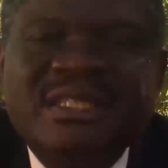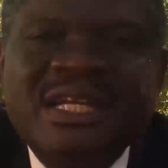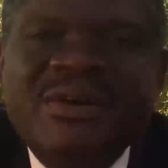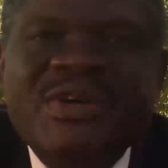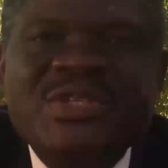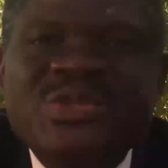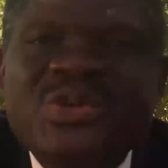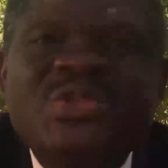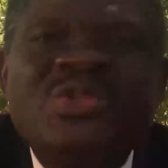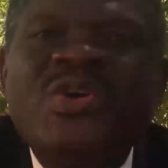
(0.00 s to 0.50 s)

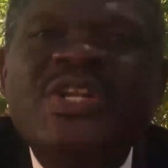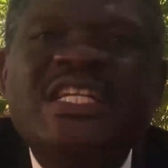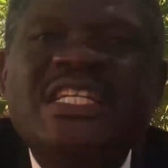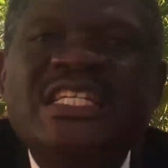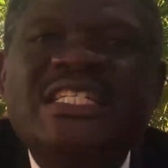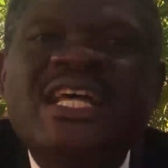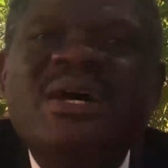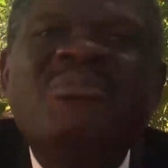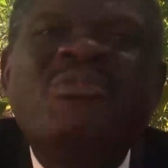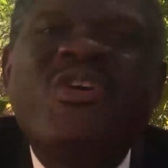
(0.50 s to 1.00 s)
There was
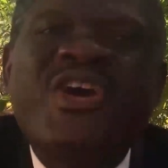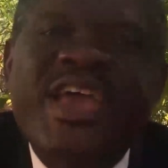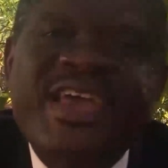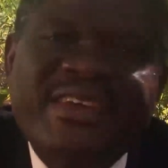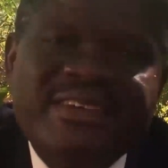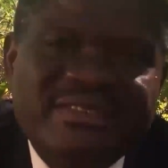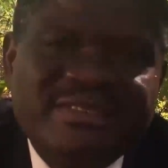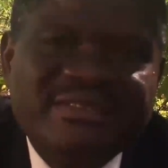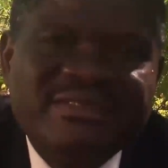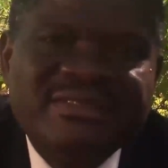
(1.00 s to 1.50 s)
authority
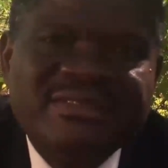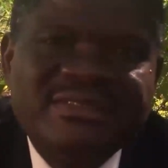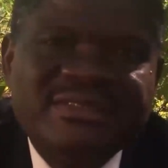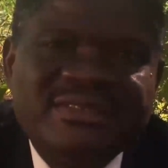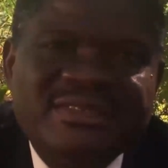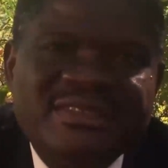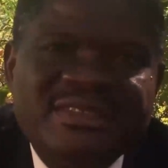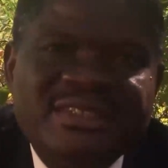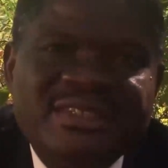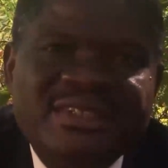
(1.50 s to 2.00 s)
somewhere
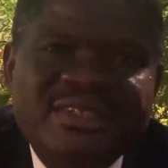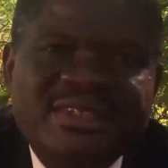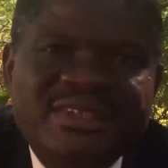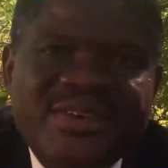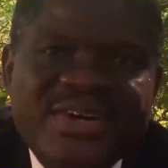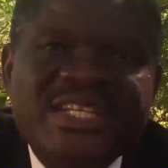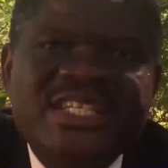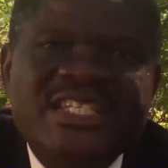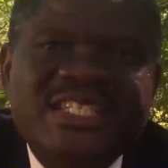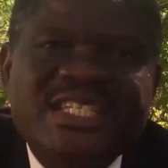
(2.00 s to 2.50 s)

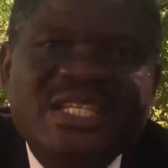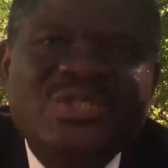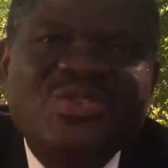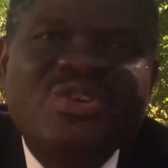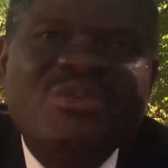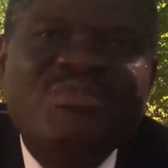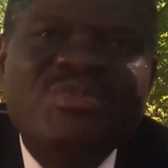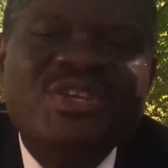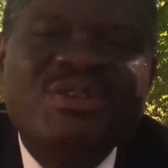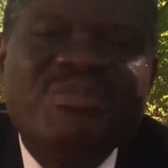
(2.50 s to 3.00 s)
where
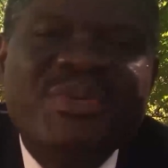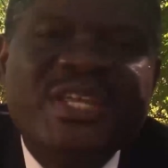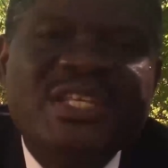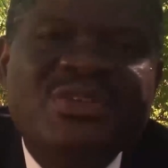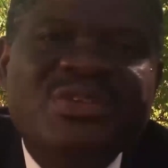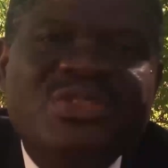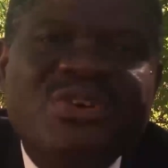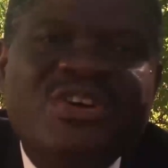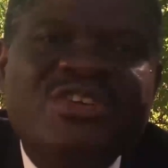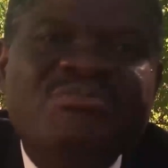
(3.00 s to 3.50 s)
decisions were being
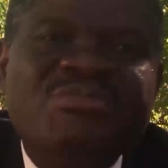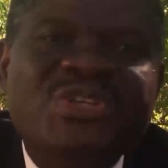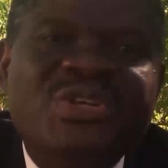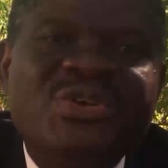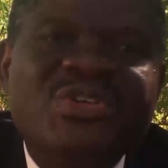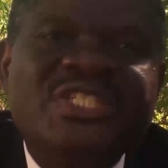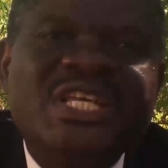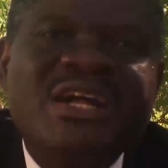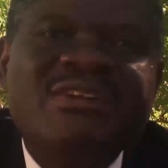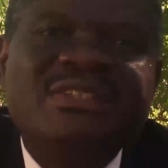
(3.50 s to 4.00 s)
made without
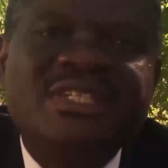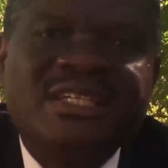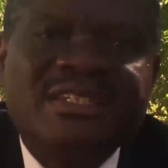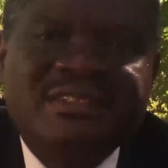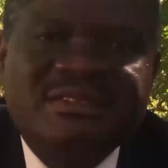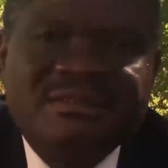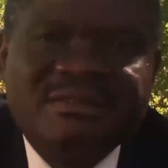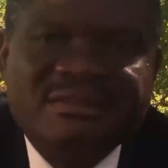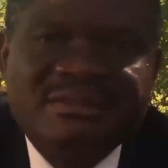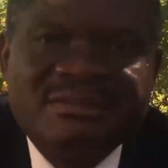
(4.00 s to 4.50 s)
me
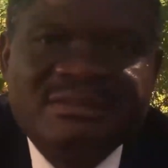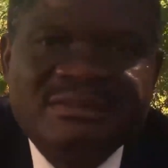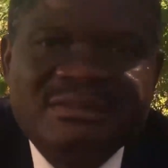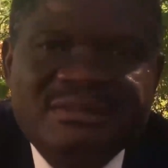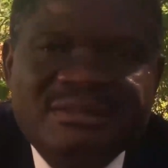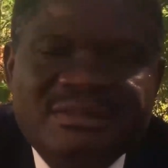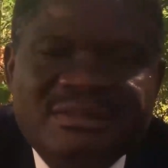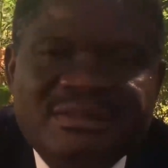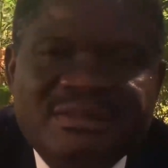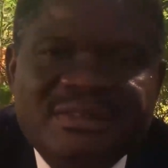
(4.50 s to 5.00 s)
consulted.
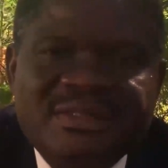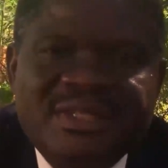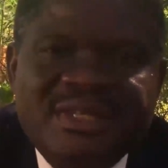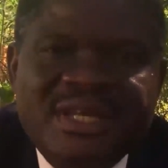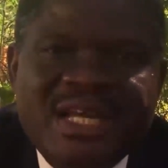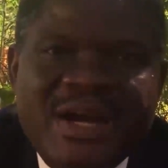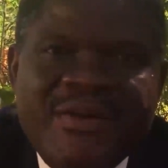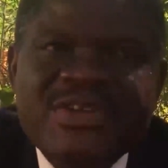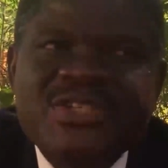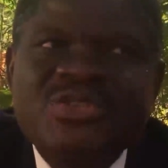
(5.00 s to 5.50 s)

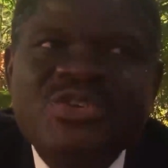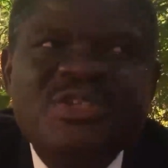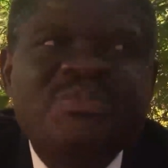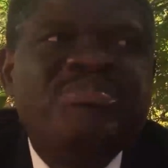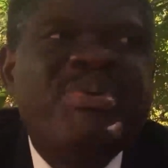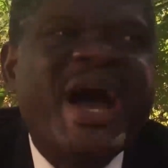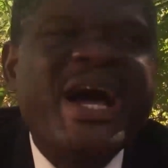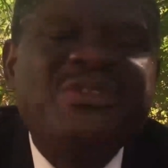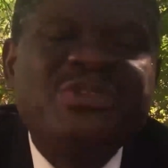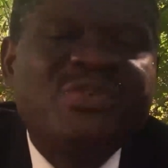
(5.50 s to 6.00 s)
I was
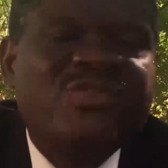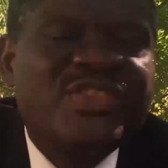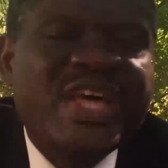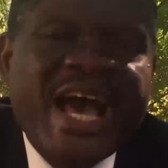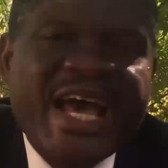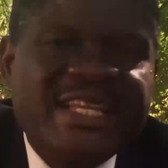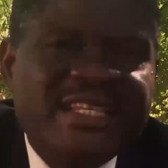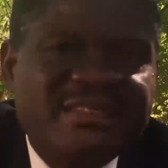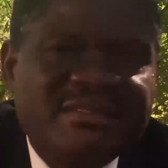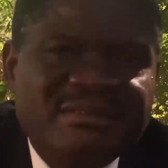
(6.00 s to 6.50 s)
not part
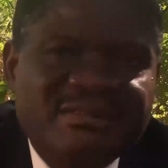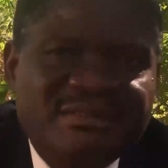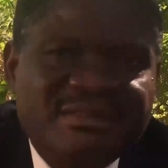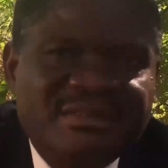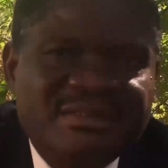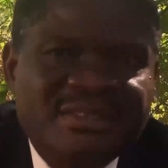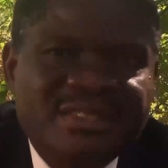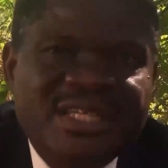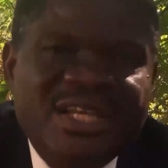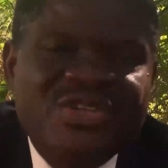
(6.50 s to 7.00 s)
of that
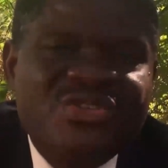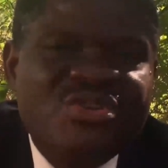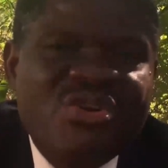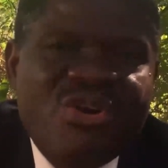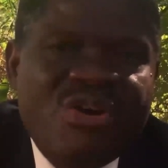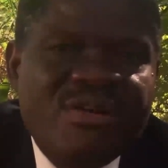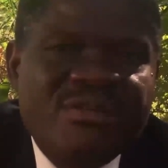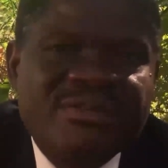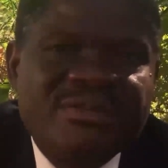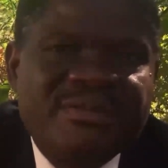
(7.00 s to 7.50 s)

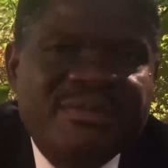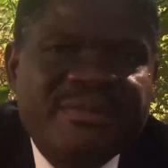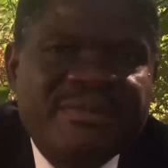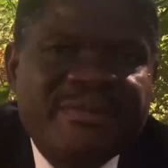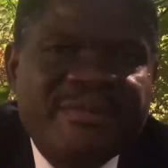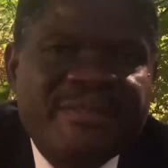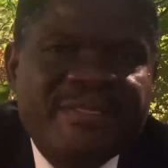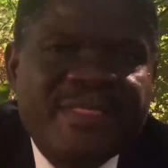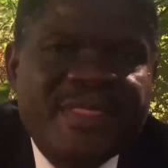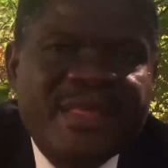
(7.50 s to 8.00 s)
at all.
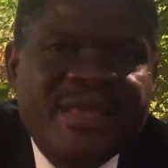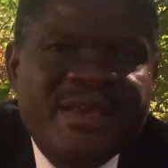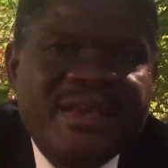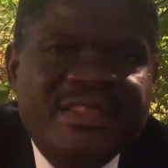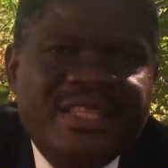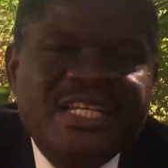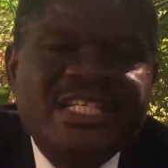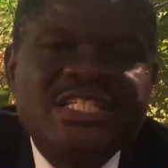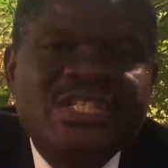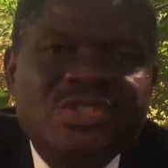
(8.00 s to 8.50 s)

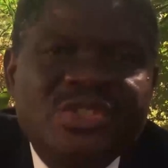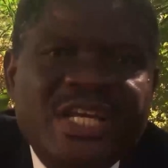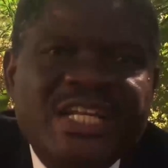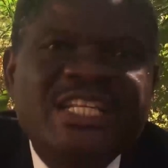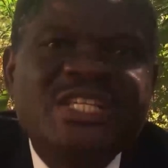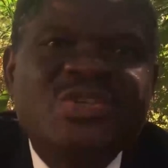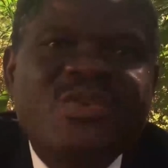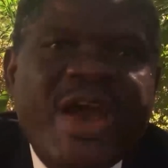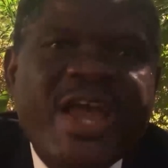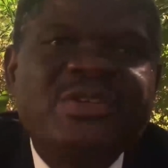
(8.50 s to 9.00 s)

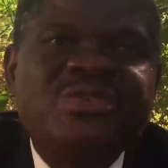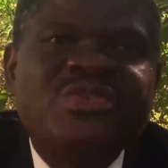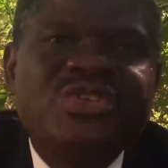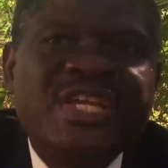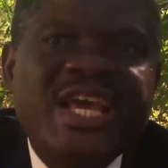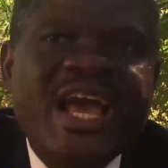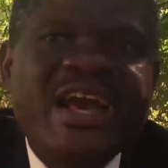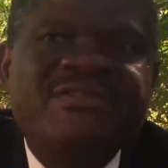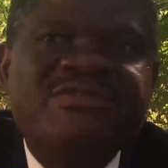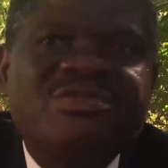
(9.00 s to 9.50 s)
That is why
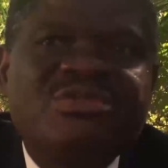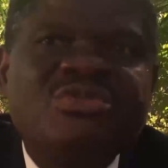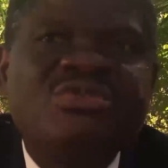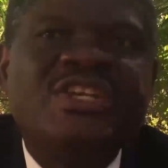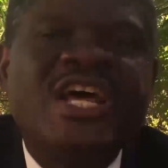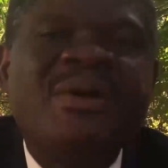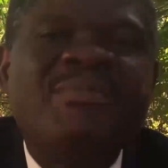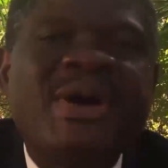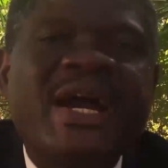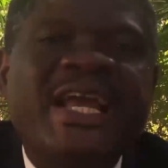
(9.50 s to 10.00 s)
today I've
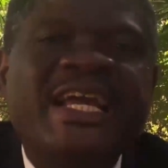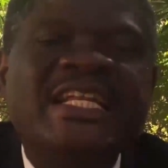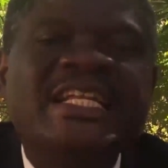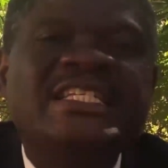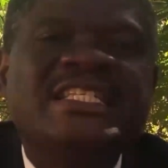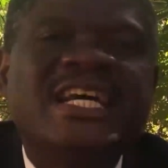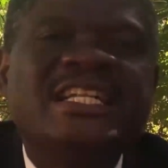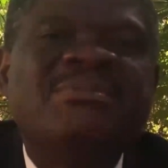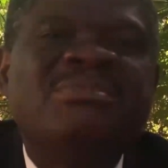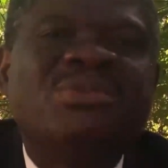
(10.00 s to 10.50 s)
stood up
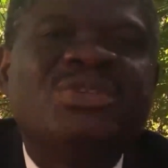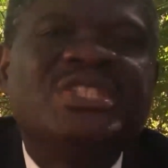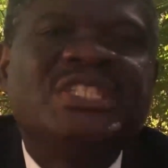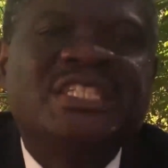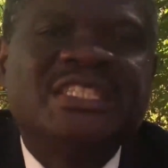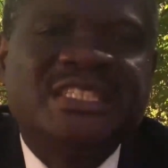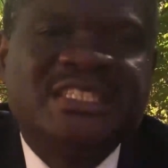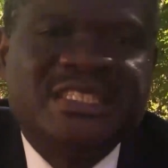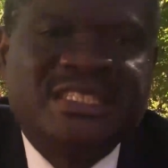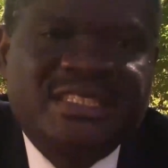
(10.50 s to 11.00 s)
against that
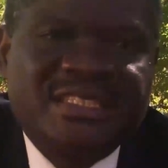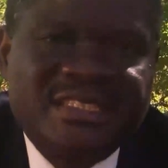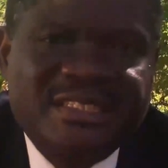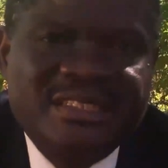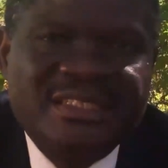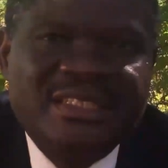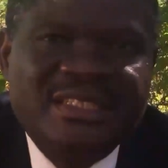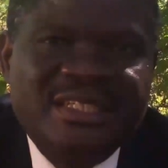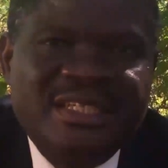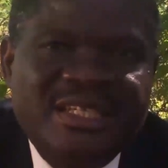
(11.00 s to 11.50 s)
process,
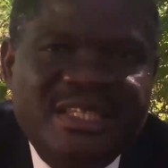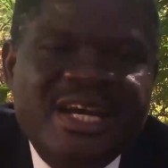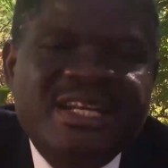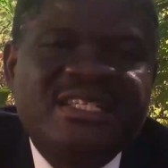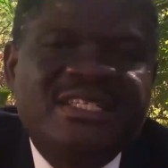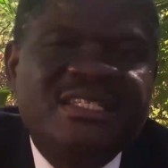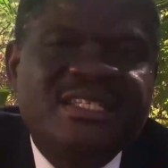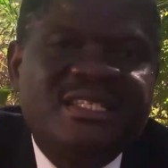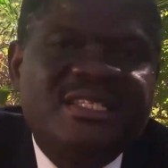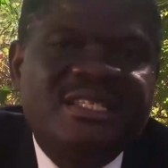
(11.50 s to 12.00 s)

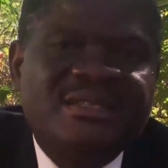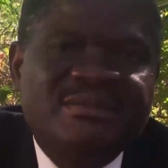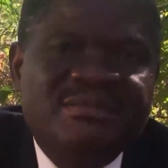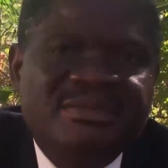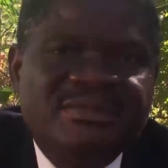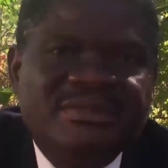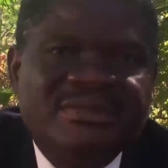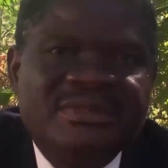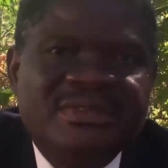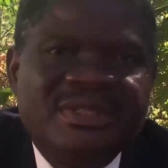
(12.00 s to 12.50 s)
that
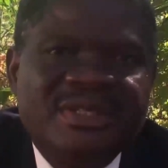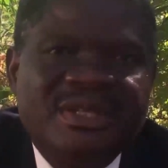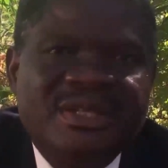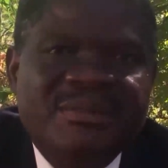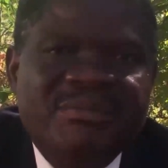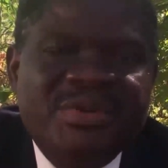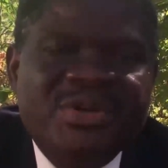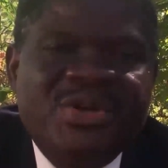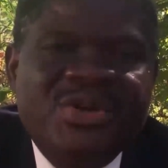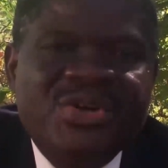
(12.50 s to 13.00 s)
system,
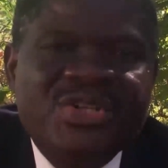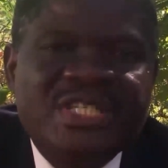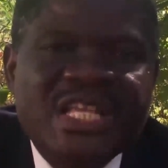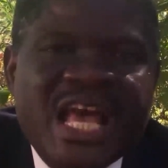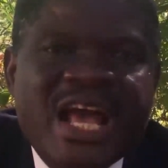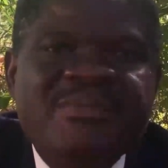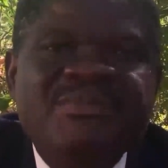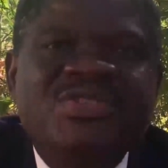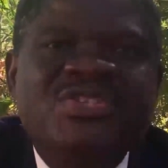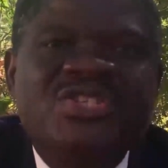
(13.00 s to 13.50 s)

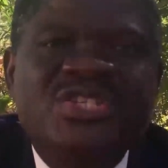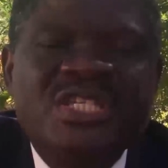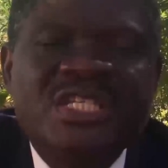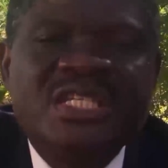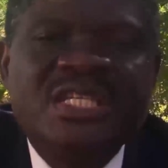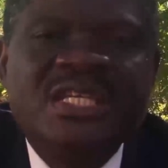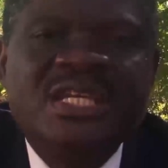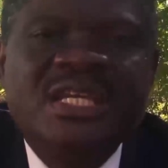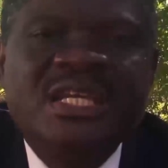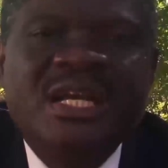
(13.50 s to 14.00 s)
because I am
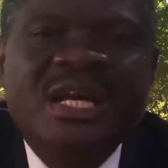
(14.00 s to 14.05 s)
sick